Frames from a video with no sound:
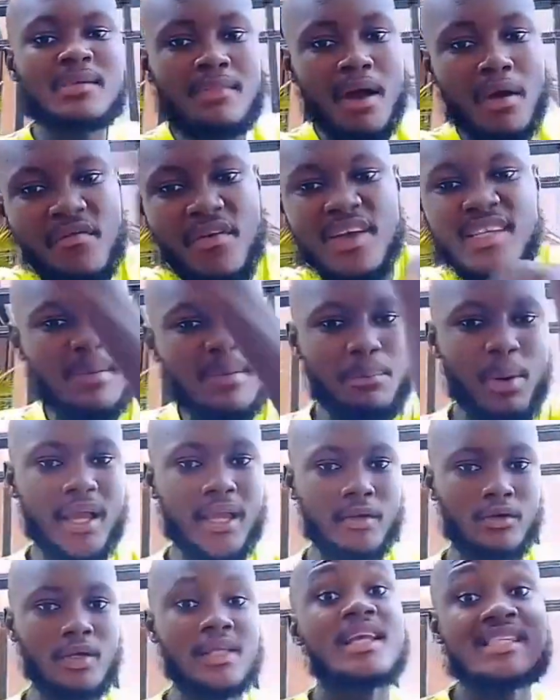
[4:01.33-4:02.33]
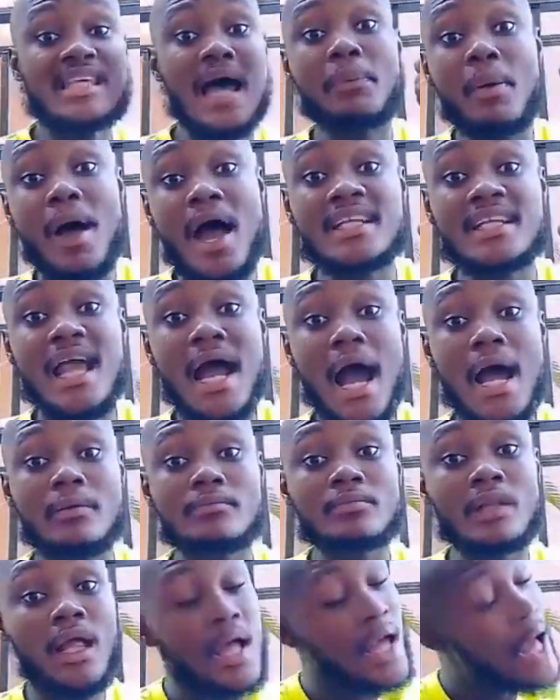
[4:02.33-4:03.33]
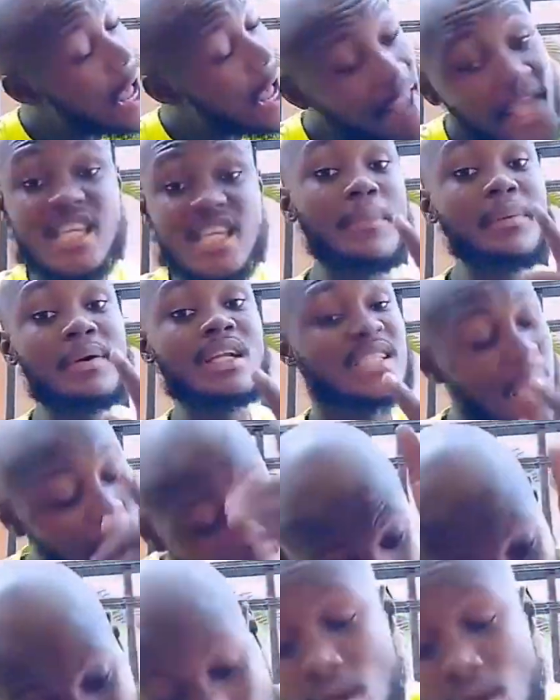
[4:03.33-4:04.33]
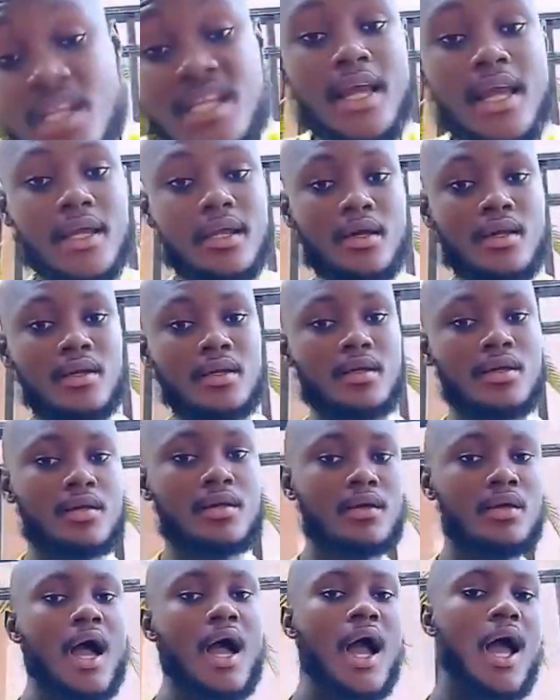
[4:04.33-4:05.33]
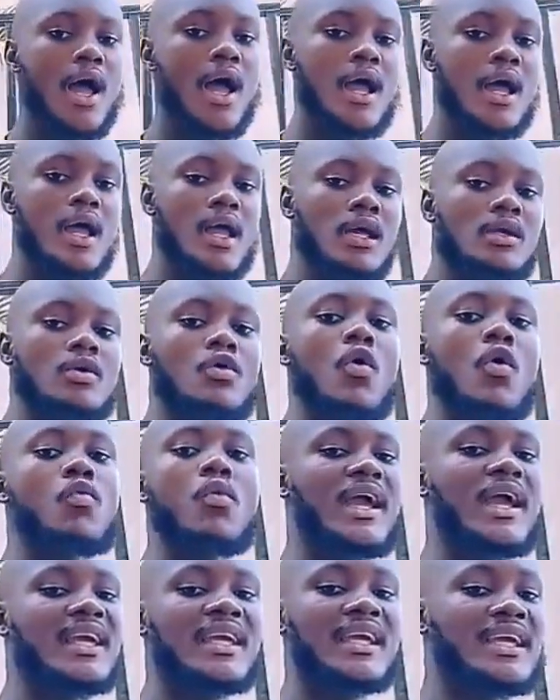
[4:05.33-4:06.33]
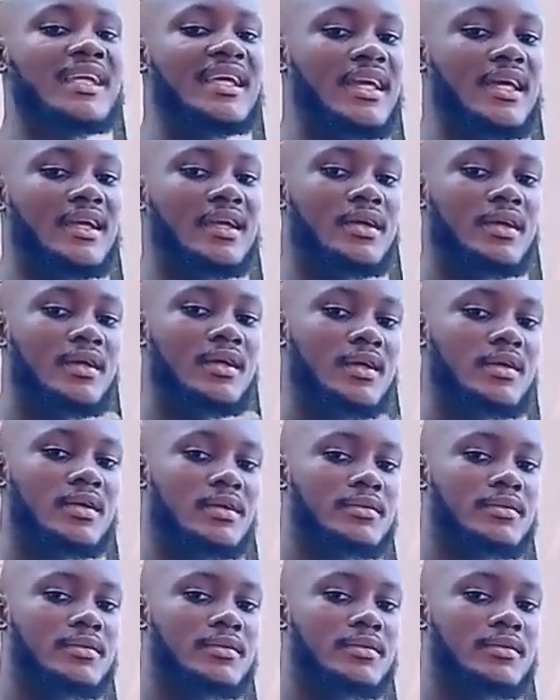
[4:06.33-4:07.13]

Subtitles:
miss my reverse empire no yes happen dia and yes happen some pain we here ha you go work keke